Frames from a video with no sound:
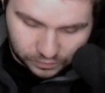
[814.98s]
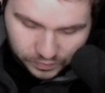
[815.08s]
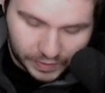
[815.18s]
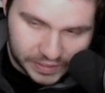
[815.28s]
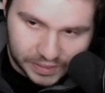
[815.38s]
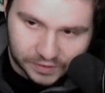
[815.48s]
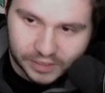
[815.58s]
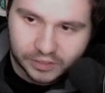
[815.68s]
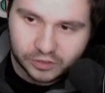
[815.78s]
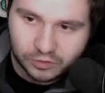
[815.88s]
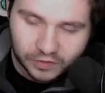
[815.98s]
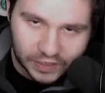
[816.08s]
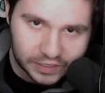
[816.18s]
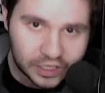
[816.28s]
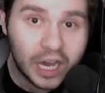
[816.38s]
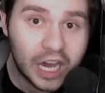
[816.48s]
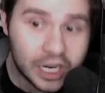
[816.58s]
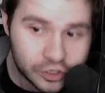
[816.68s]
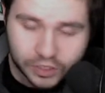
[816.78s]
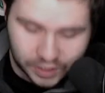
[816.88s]
basically do an event
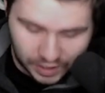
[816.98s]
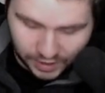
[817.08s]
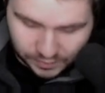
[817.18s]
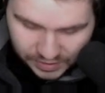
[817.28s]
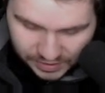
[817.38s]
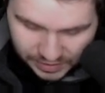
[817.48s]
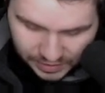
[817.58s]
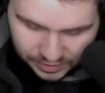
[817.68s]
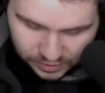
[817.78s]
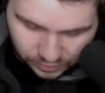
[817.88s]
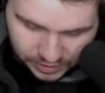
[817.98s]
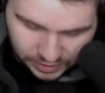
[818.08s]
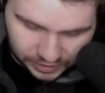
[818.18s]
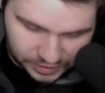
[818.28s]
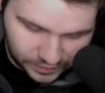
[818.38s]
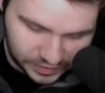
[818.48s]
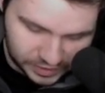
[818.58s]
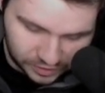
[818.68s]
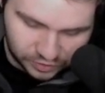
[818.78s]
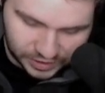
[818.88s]
100 times. Do these events
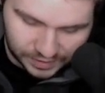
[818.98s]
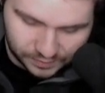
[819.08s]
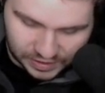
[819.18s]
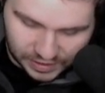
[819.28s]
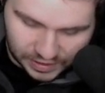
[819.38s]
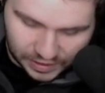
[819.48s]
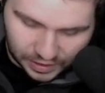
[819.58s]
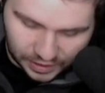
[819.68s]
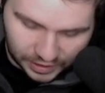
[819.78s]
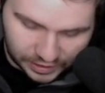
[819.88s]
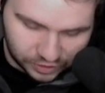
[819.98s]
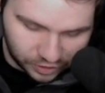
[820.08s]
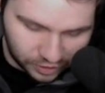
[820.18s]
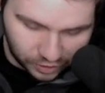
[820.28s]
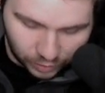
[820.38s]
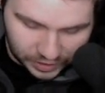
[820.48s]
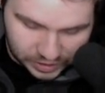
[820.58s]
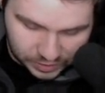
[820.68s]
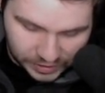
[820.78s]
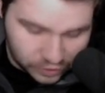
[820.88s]
100 times. You're going to want
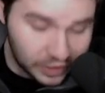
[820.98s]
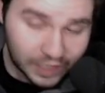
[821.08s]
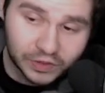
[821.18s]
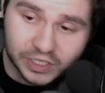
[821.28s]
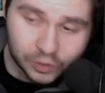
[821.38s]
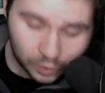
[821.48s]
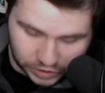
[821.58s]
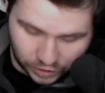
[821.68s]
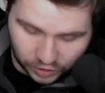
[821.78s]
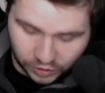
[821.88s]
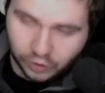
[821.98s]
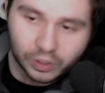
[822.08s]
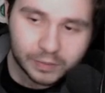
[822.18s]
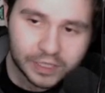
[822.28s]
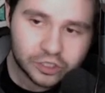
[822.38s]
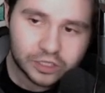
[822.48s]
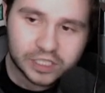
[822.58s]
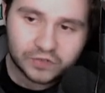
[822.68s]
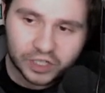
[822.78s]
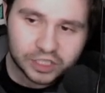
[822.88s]
to make sure that everything's gold star. You're going to want to make sure his
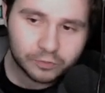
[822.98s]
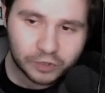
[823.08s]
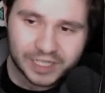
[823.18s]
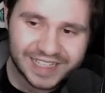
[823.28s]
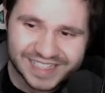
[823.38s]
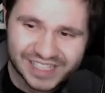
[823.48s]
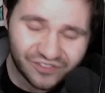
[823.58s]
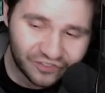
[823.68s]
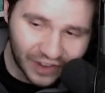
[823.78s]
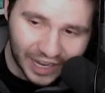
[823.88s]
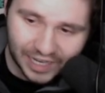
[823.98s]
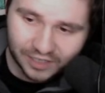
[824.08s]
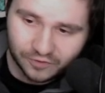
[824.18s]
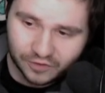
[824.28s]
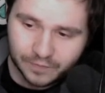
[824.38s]
friendship rank is 5.